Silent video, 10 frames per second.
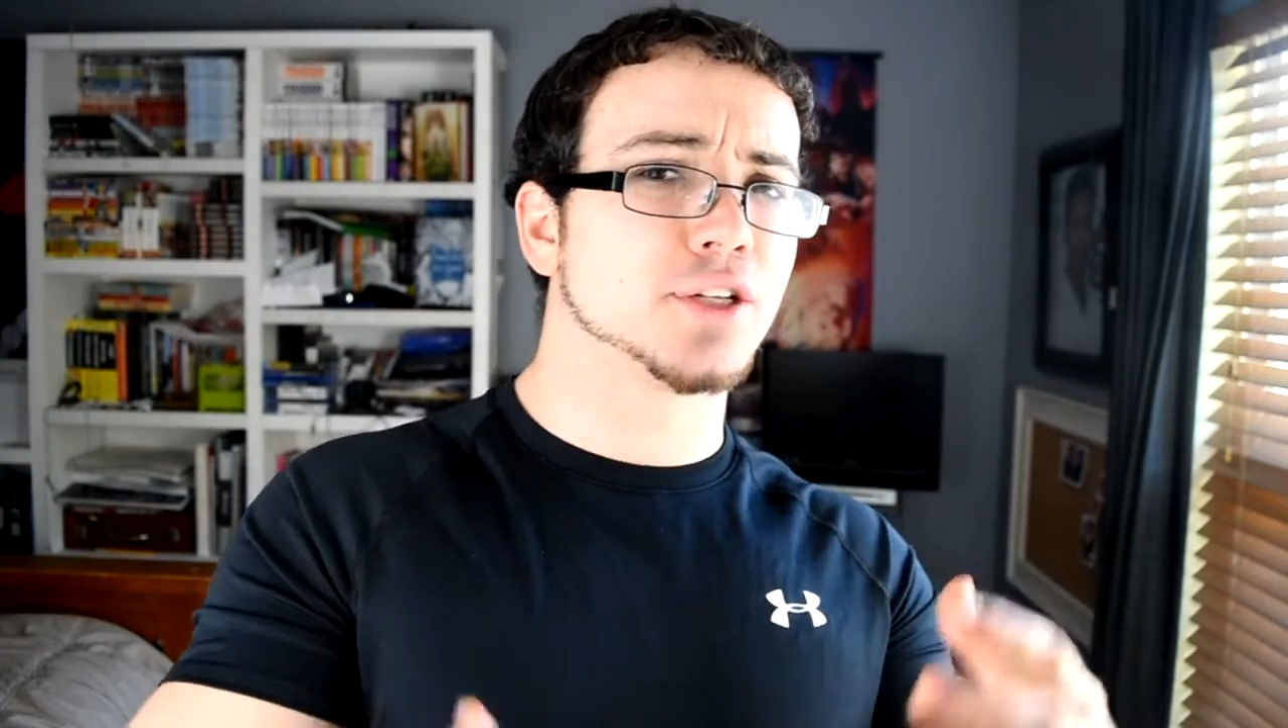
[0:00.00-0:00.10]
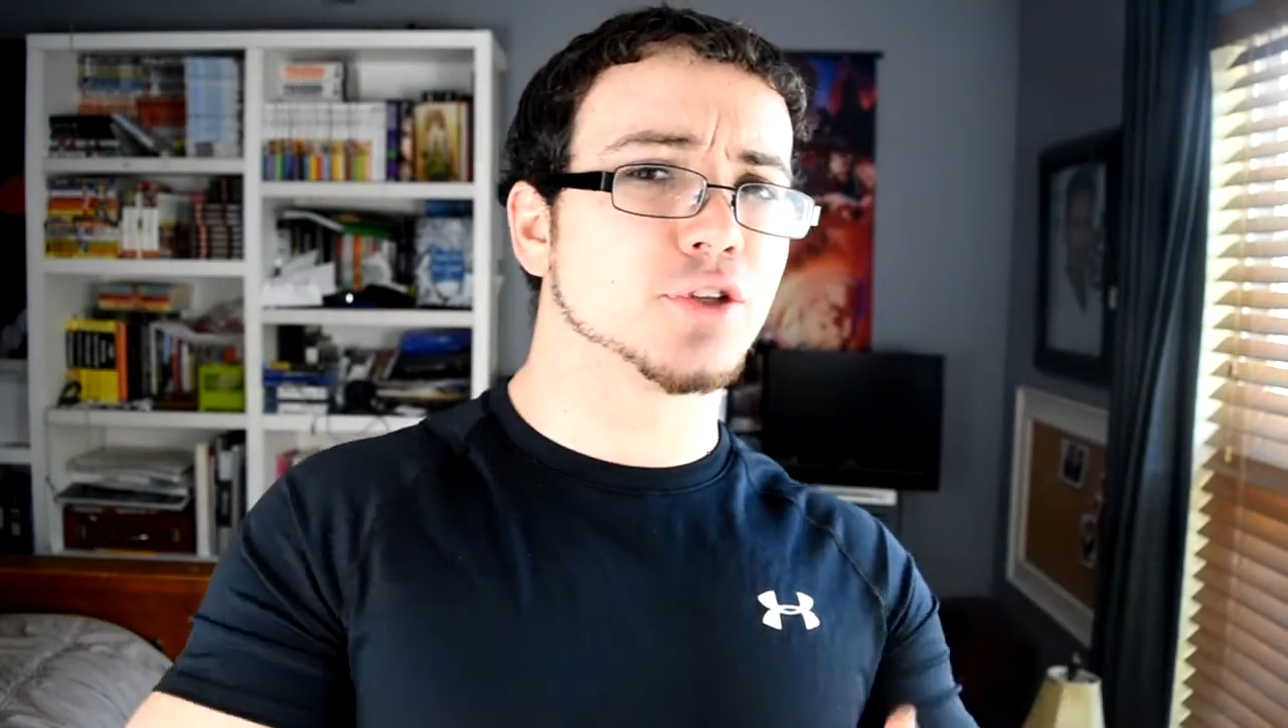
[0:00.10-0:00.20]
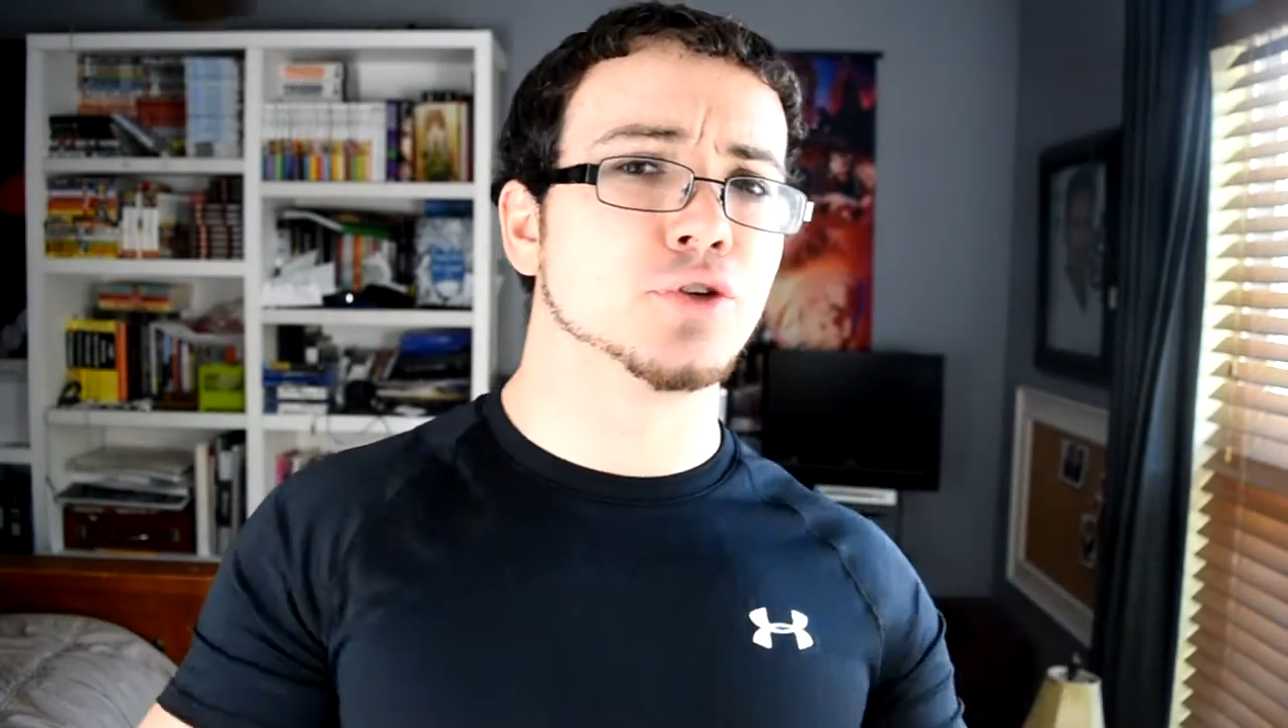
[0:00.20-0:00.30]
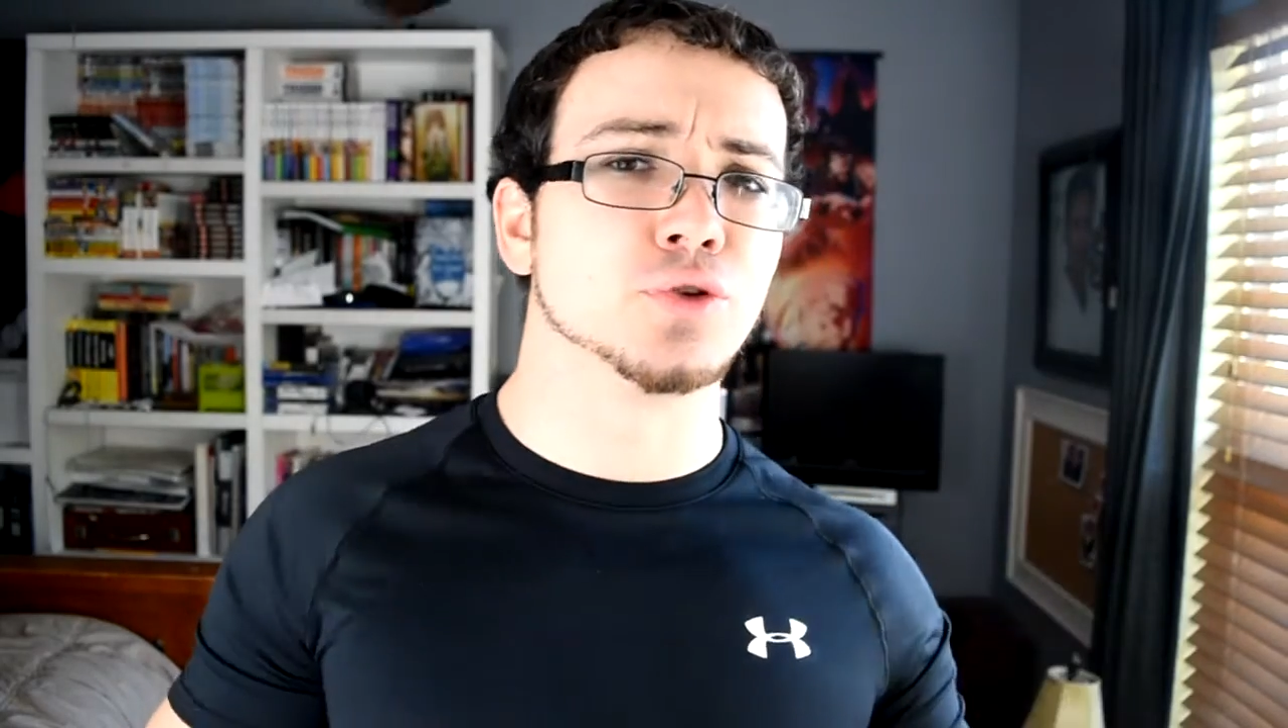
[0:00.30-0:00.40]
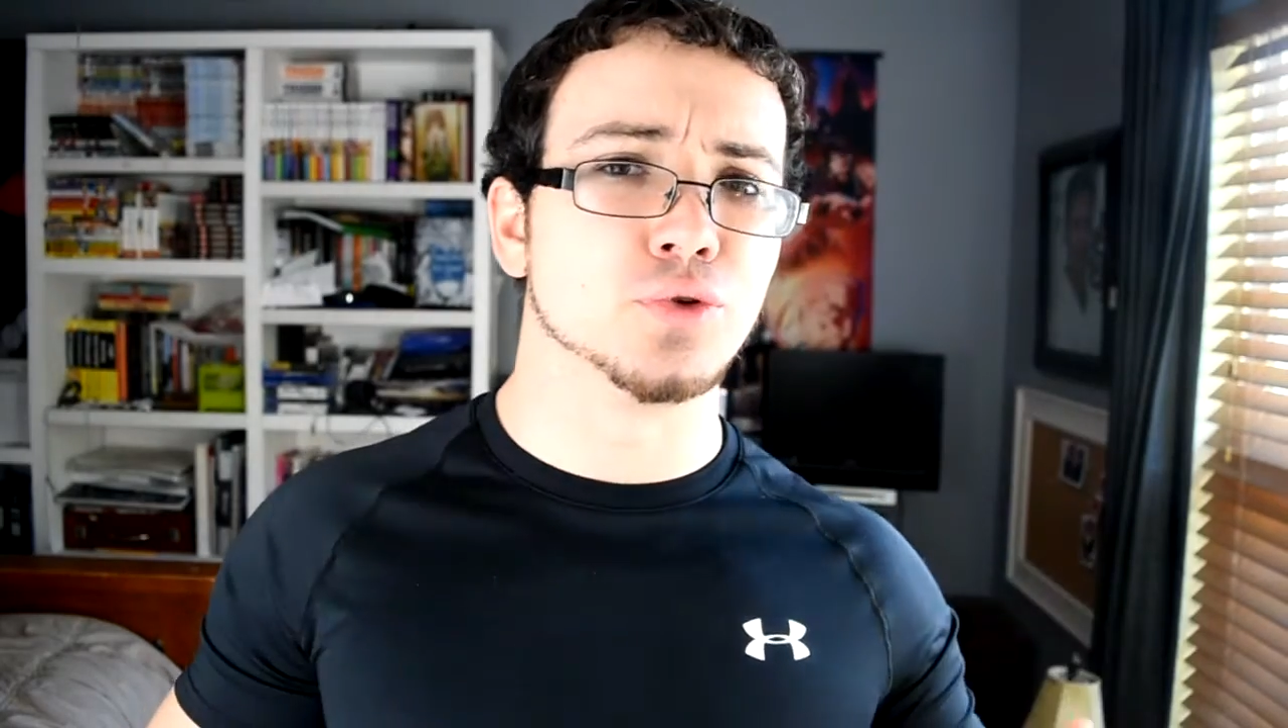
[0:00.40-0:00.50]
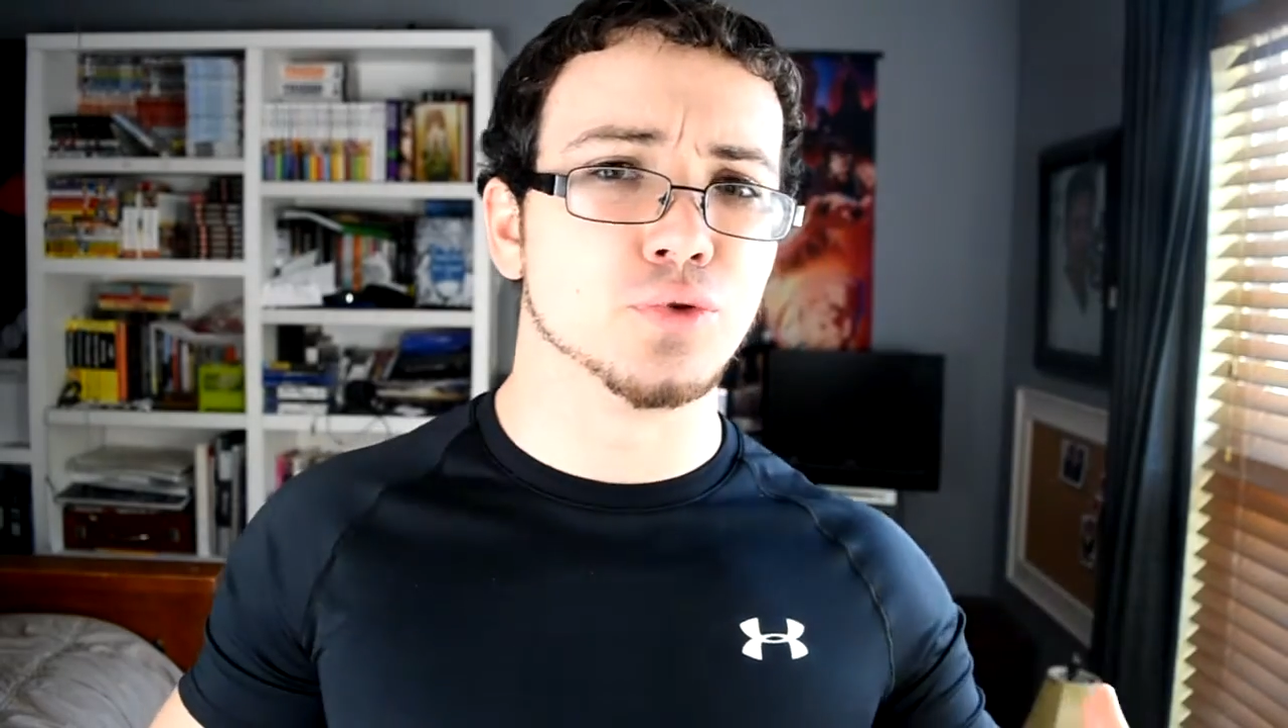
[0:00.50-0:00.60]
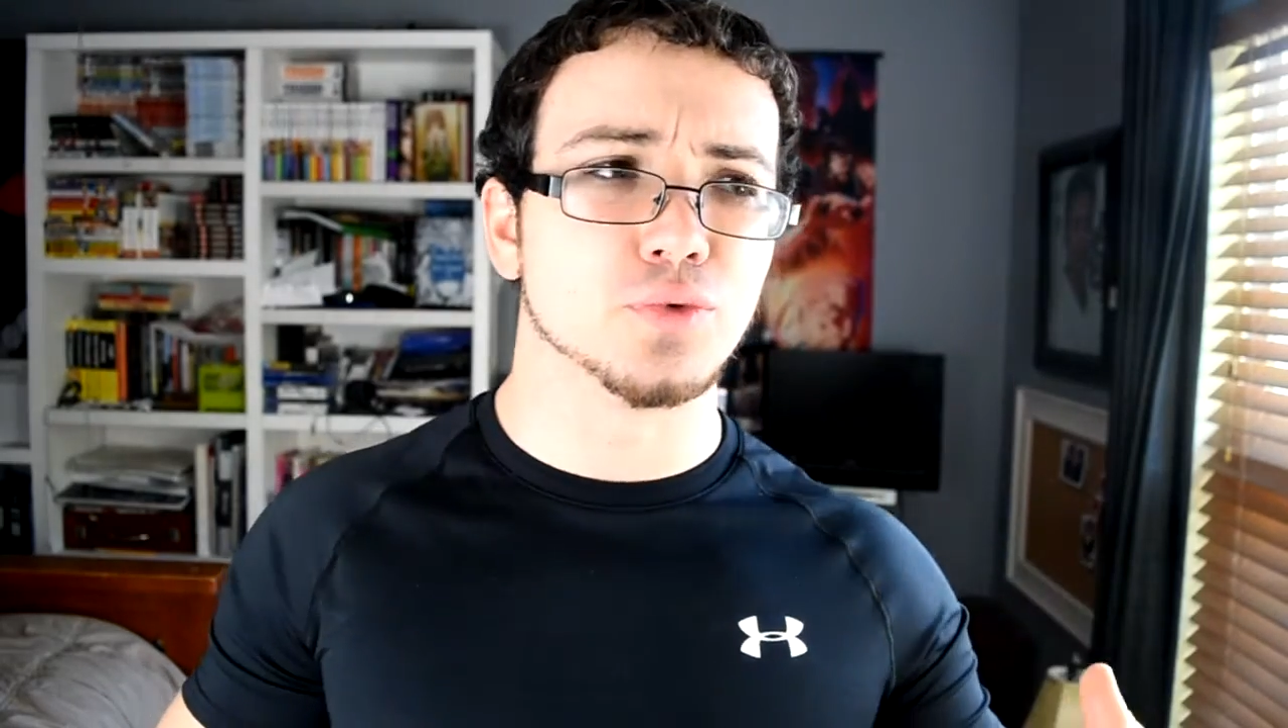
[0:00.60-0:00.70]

to